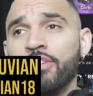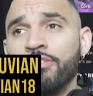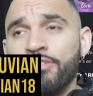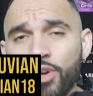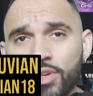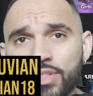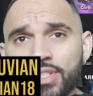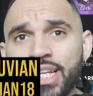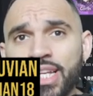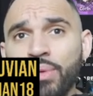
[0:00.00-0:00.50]
The
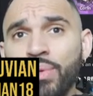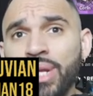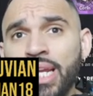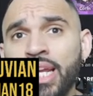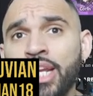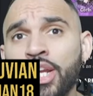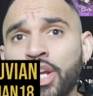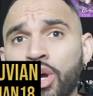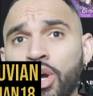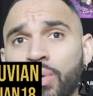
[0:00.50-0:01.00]
first thing we
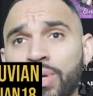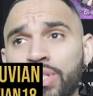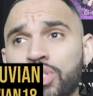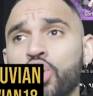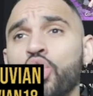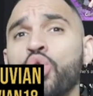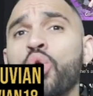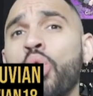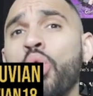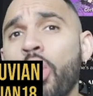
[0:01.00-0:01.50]
need to know is
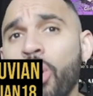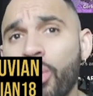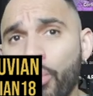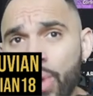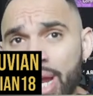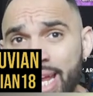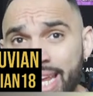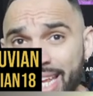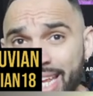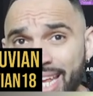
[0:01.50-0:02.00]
who are
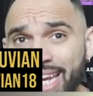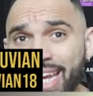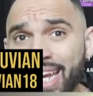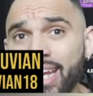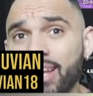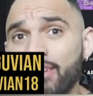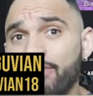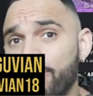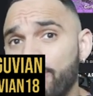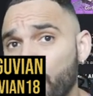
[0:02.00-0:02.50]
we
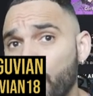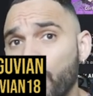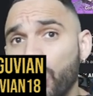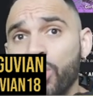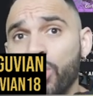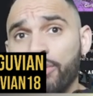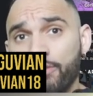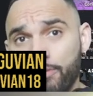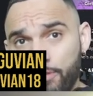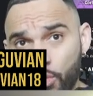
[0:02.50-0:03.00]
getting
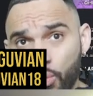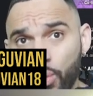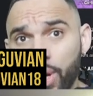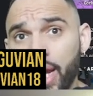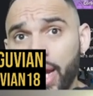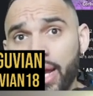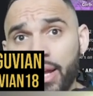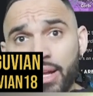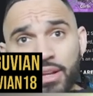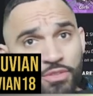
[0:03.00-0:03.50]
for
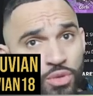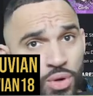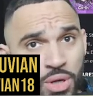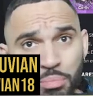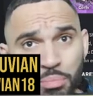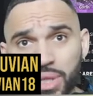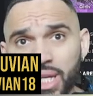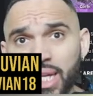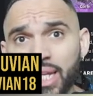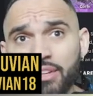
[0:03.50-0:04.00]
free? For
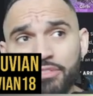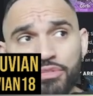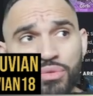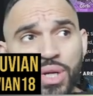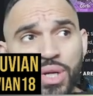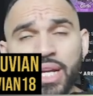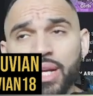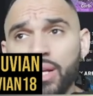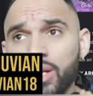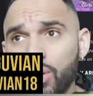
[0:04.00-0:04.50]
completely
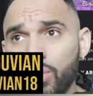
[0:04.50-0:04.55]
free.